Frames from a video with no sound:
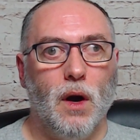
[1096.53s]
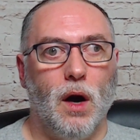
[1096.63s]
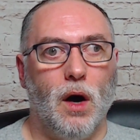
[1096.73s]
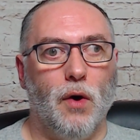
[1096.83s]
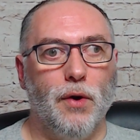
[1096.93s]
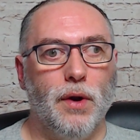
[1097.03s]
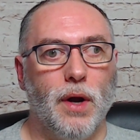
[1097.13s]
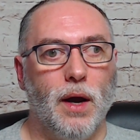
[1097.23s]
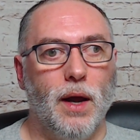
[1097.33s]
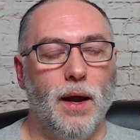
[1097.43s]

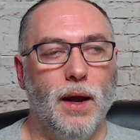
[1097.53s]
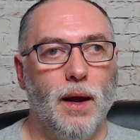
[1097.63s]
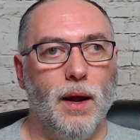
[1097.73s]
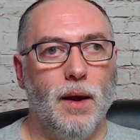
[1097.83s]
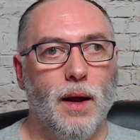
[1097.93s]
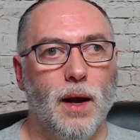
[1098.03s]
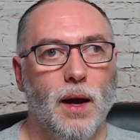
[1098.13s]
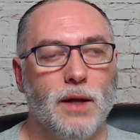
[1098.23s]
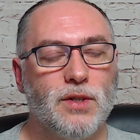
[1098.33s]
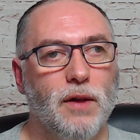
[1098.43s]
on a
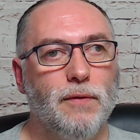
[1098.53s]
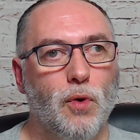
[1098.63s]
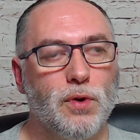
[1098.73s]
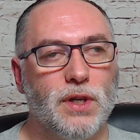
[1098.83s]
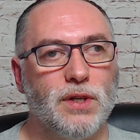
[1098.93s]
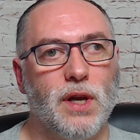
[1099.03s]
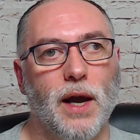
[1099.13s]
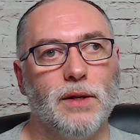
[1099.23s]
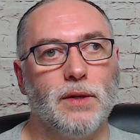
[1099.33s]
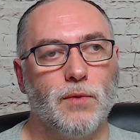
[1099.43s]
self-hosted
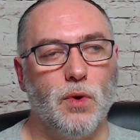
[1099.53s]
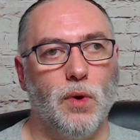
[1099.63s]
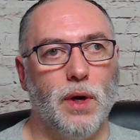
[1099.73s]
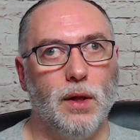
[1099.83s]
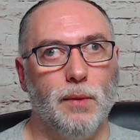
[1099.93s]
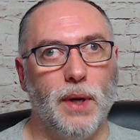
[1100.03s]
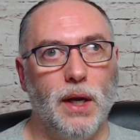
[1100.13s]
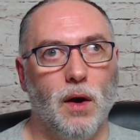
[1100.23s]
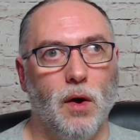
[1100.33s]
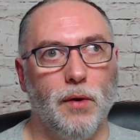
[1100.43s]
site, so it'll
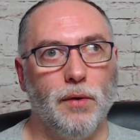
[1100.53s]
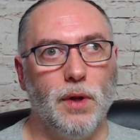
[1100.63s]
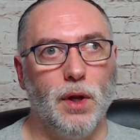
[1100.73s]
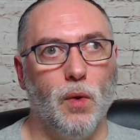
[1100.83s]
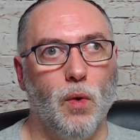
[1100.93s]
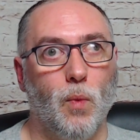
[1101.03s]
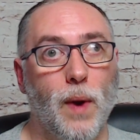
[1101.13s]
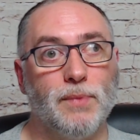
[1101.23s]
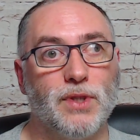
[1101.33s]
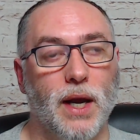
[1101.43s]
be on your
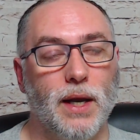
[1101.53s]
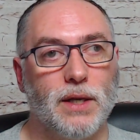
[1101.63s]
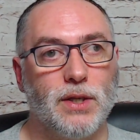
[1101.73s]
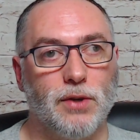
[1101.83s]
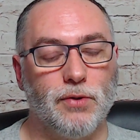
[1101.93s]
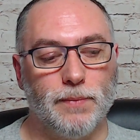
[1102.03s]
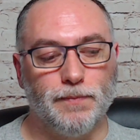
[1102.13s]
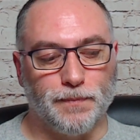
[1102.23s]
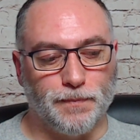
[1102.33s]
website, etc.